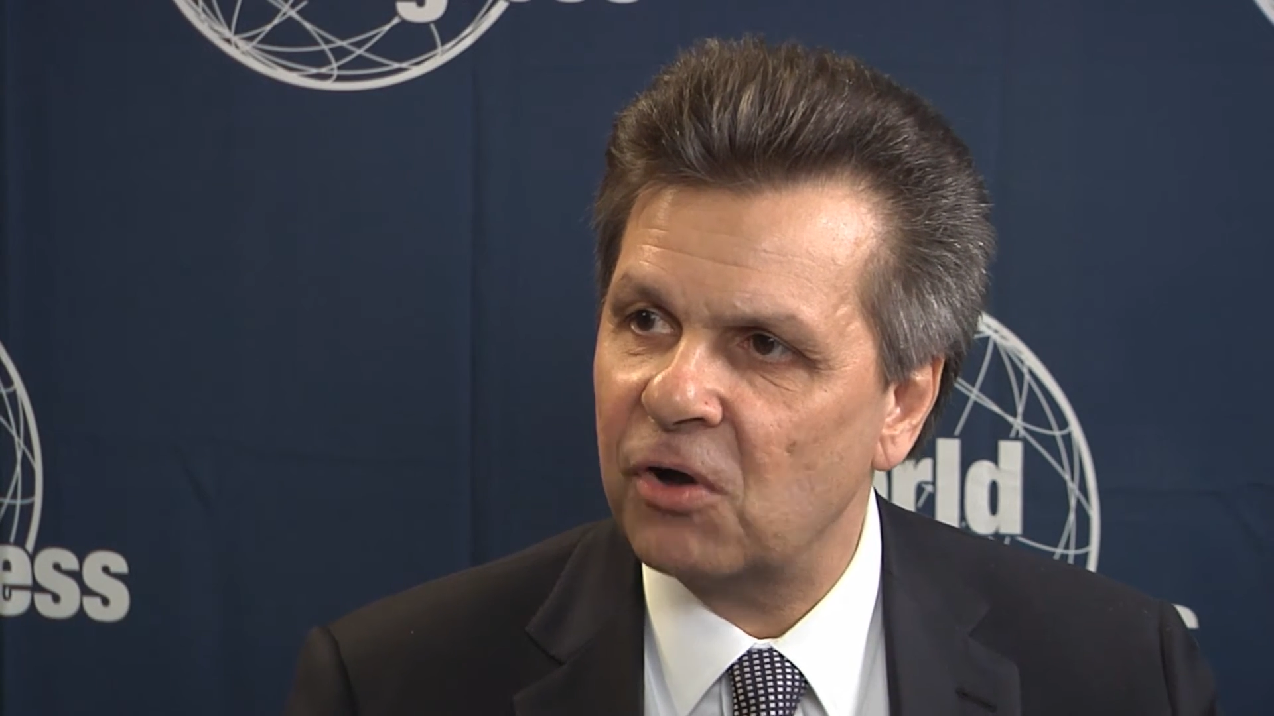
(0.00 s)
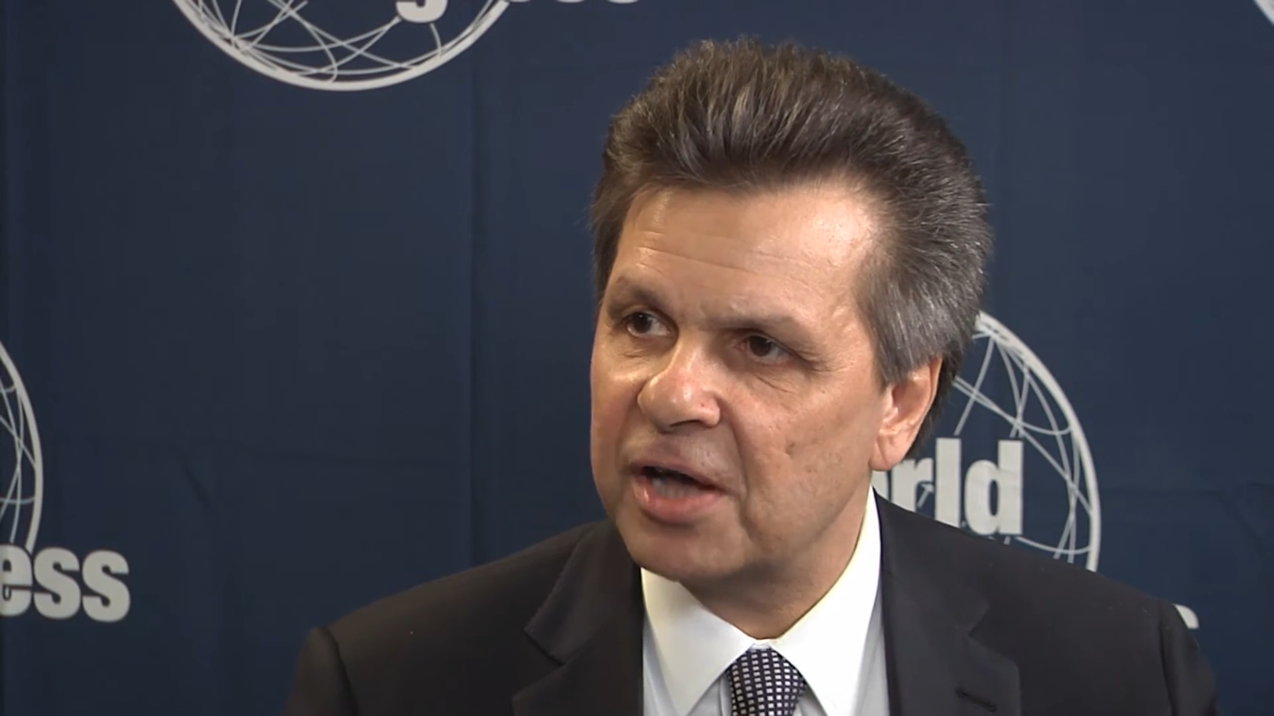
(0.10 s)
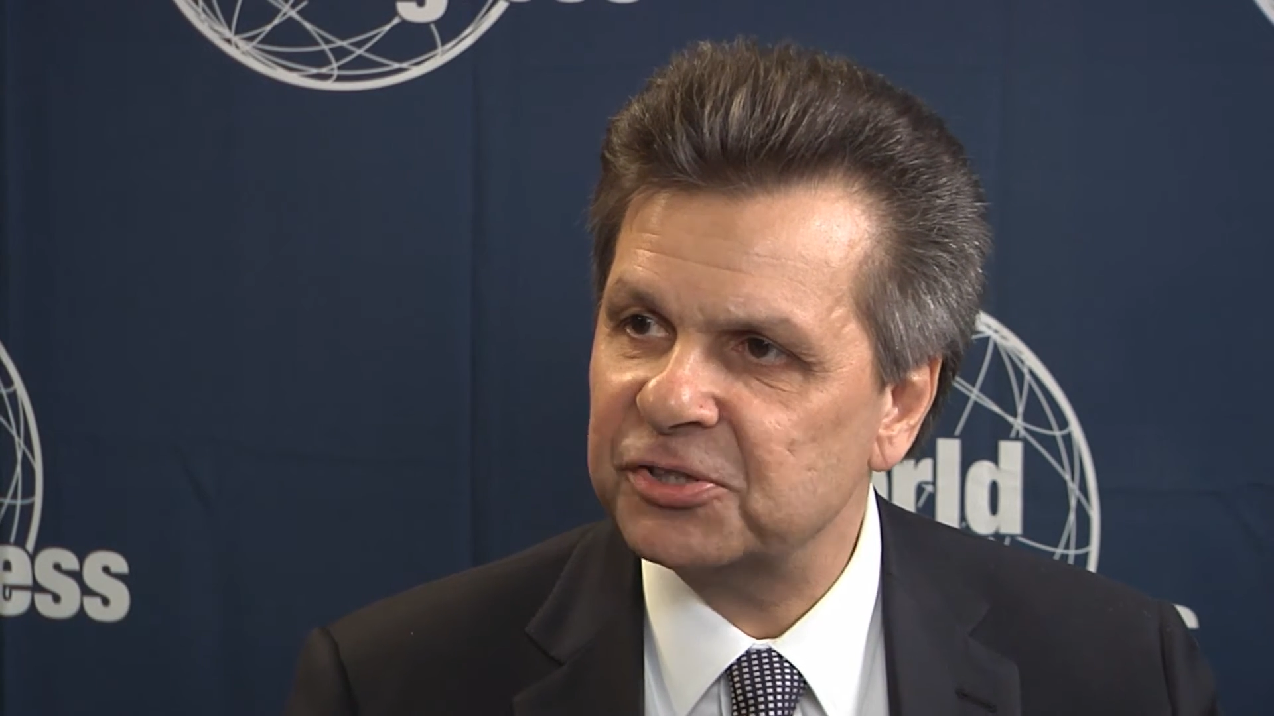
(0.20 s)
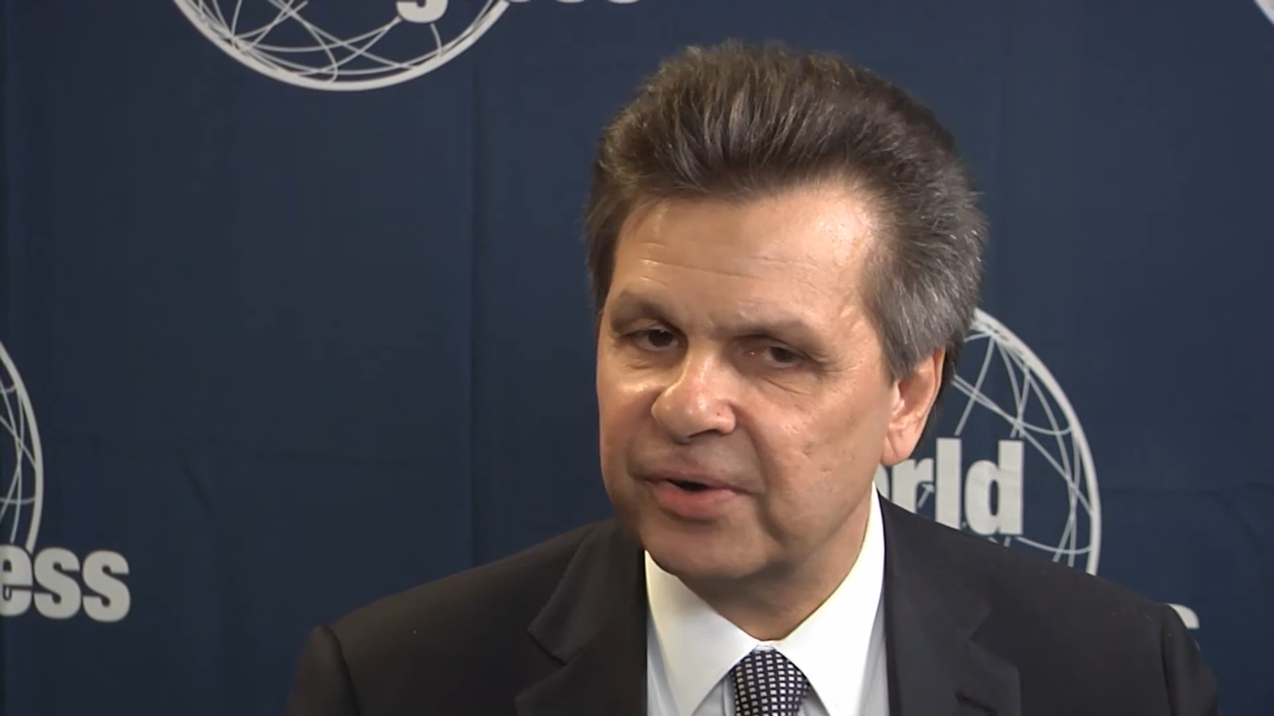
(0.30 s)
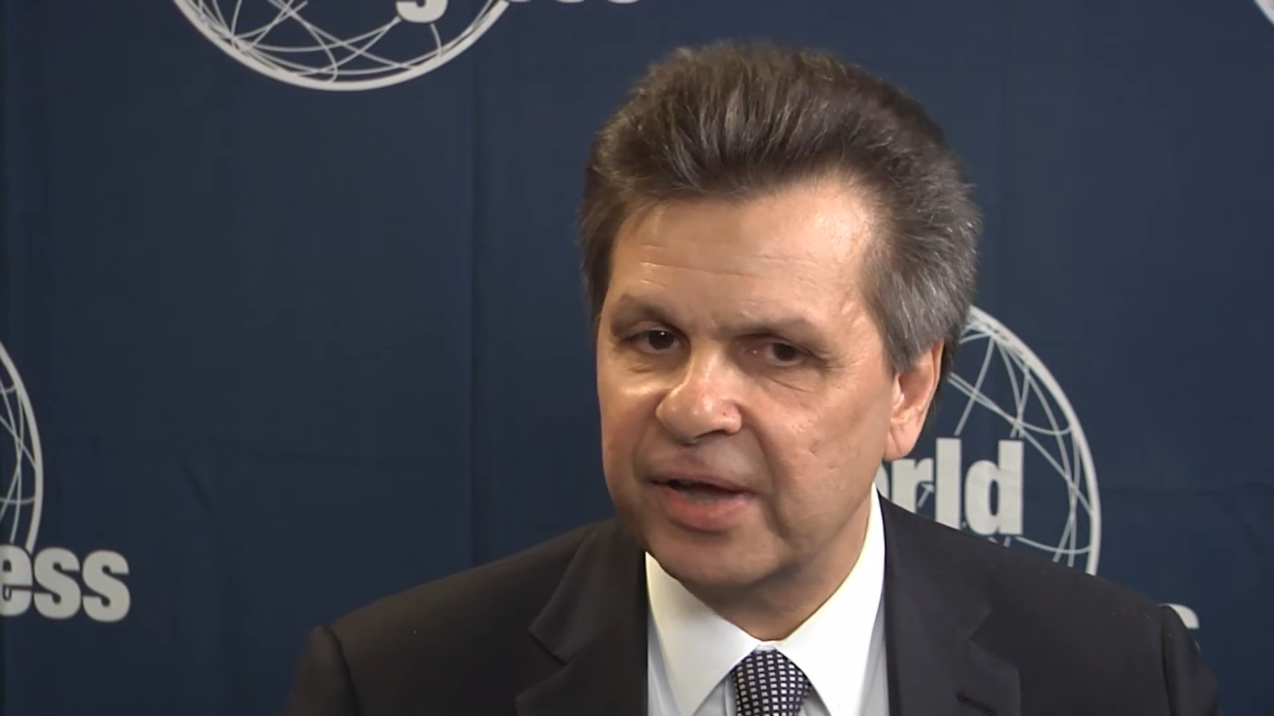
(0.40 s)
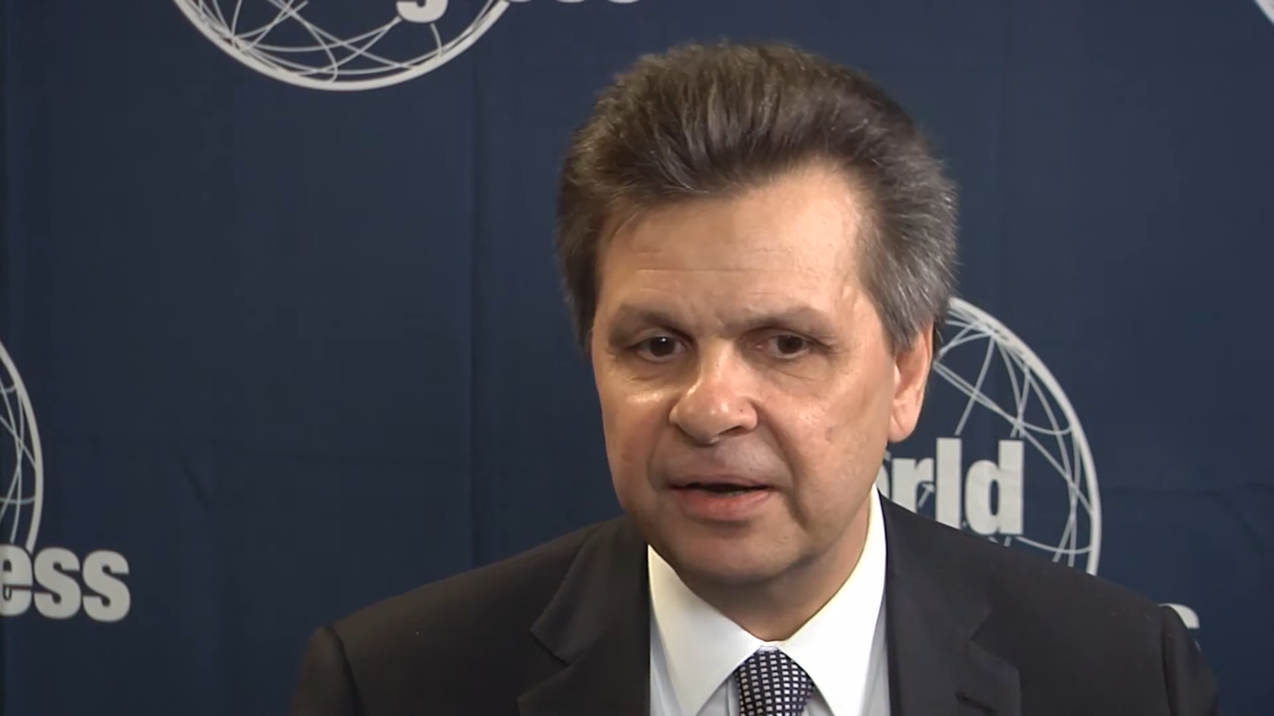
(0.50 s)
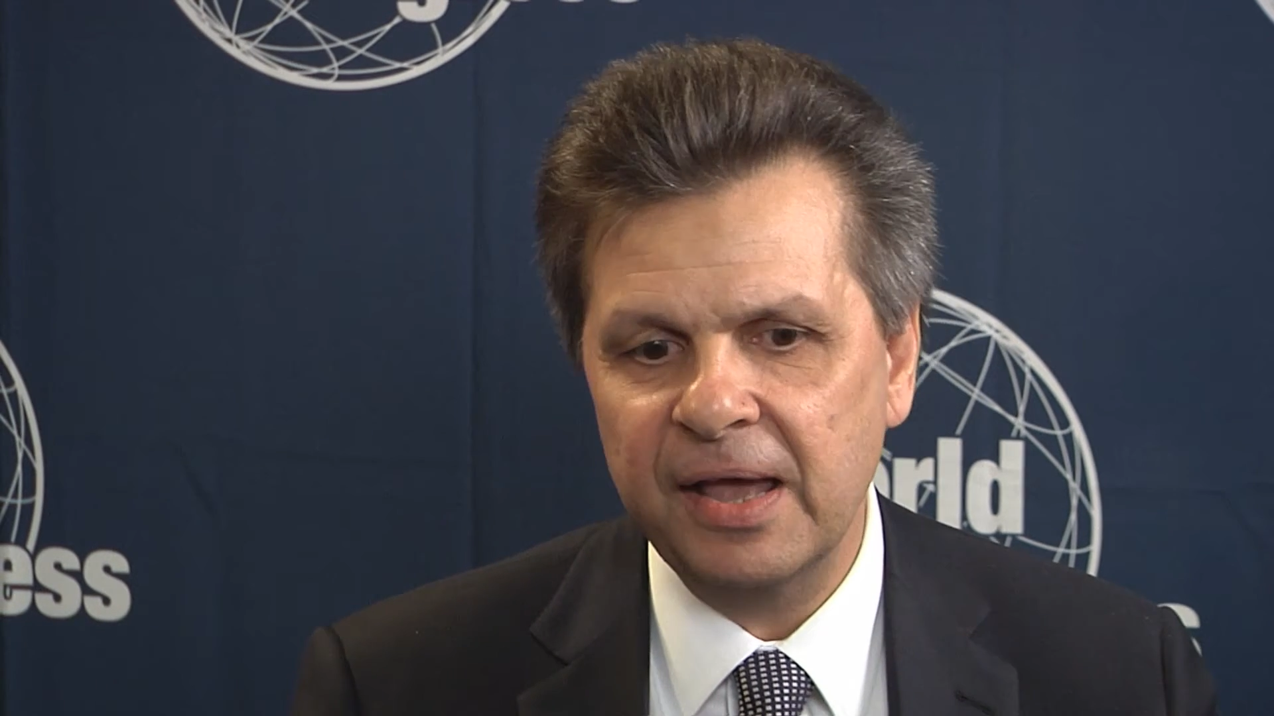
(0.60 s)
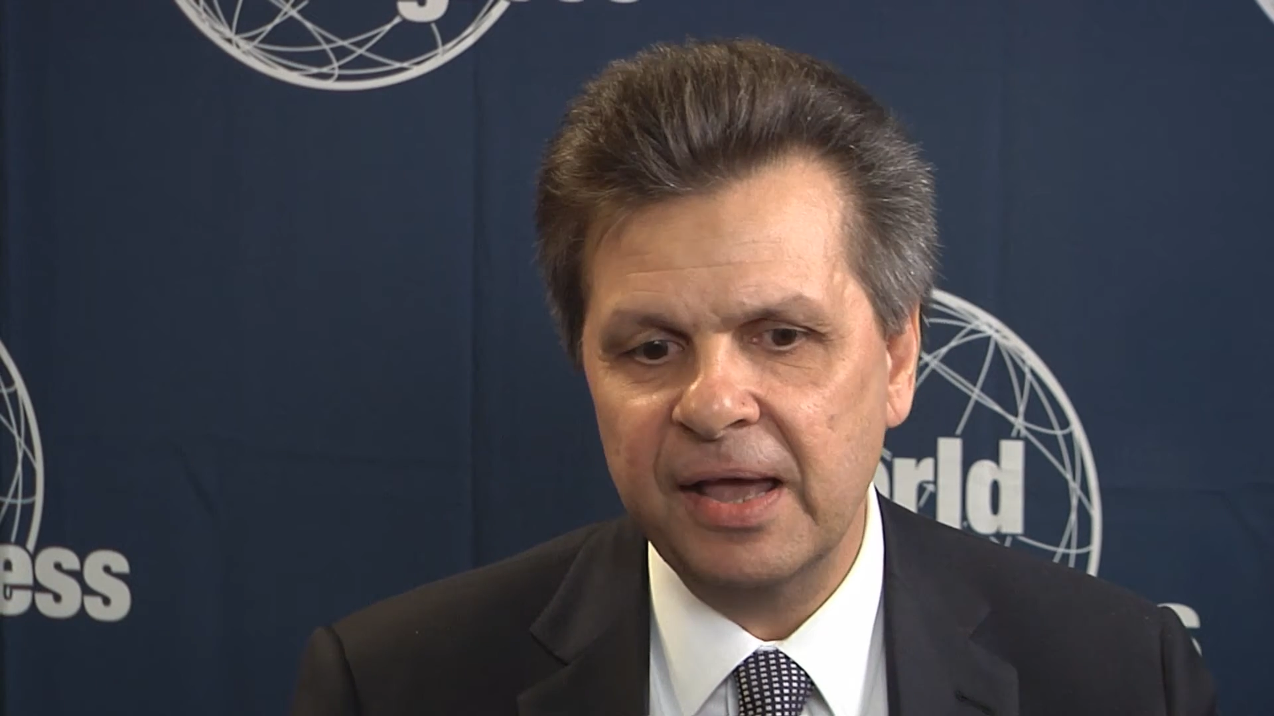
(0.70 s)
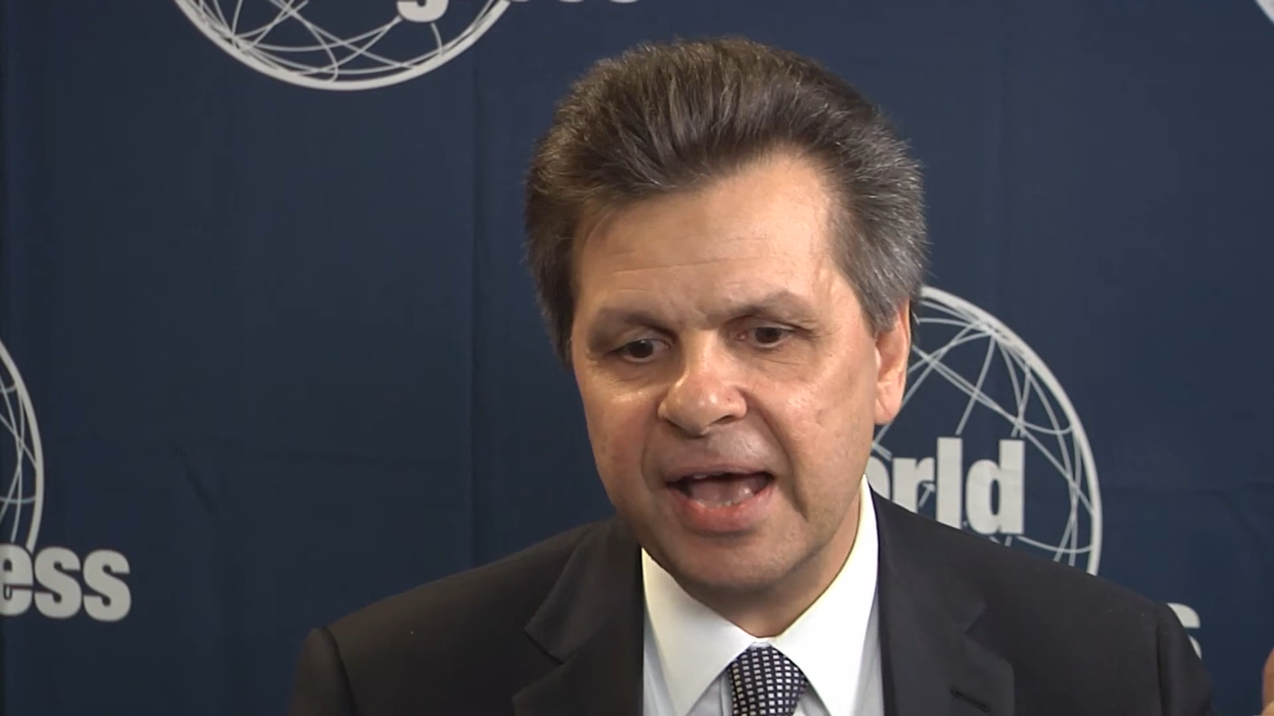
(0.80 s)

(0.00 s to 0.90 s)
cost trend